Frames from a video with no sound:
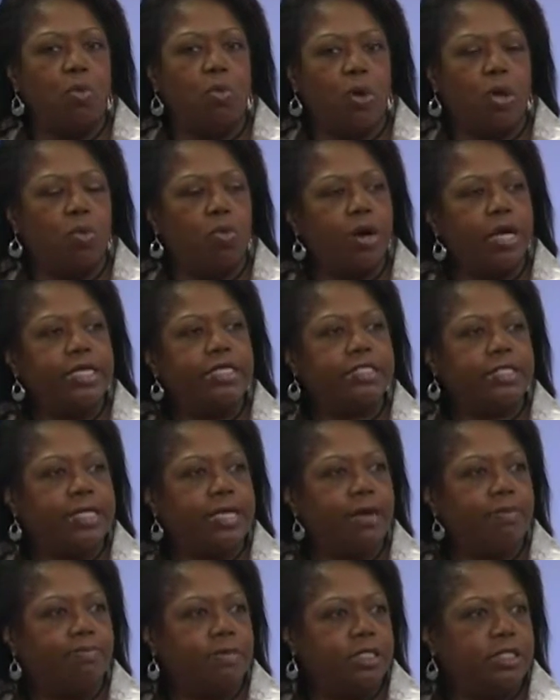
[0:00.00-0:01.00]
We want to
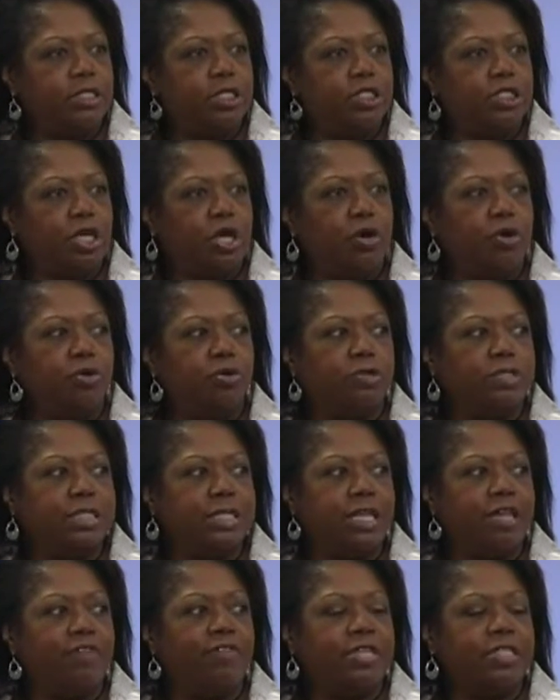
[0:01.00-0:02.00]
see our business
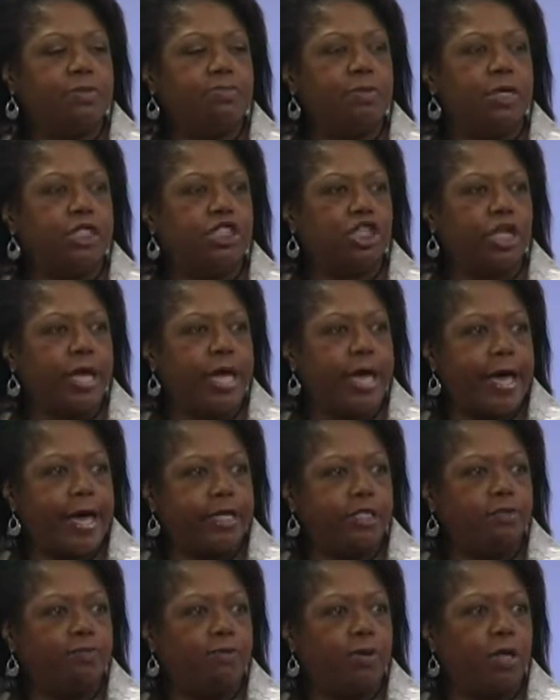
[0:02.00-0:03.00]
owners leave as much
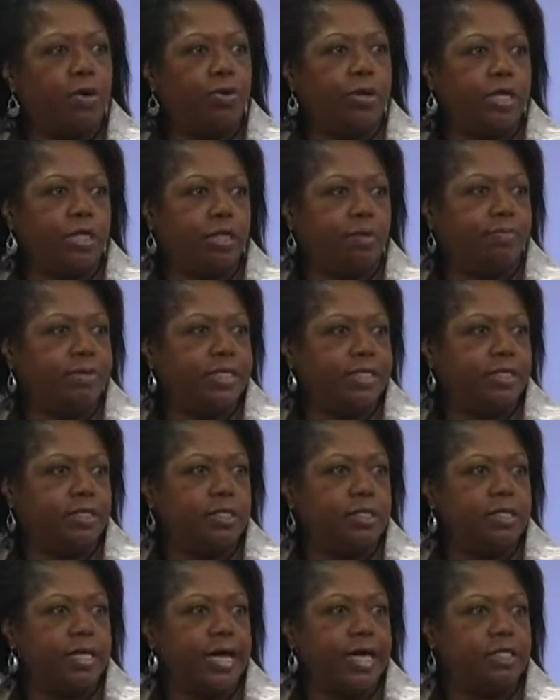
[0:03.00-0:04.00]
cash flow in the
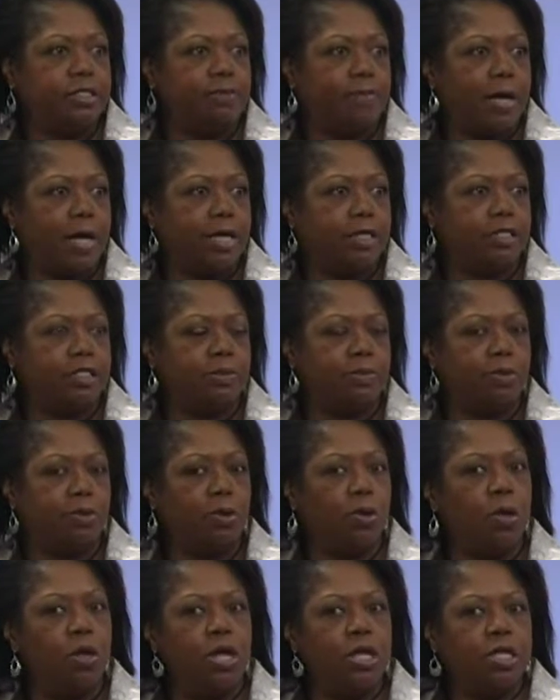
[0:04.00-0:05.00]
business as
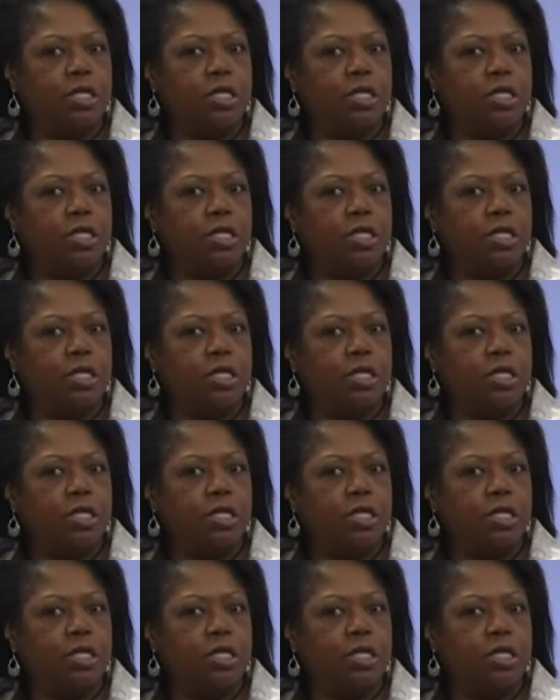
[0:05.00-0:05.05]
possible